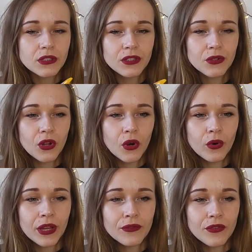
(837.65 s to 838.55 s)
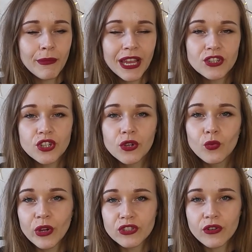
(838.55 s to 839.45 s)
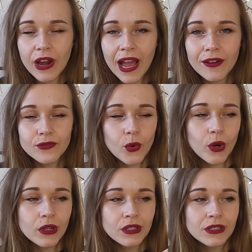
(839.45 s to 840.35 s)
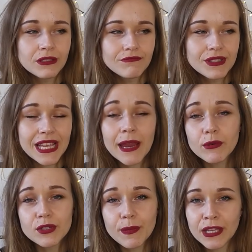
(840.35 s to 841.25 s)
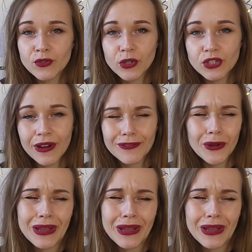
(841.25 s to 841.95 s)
you know, information witchcraft or cyberspace witchcraft.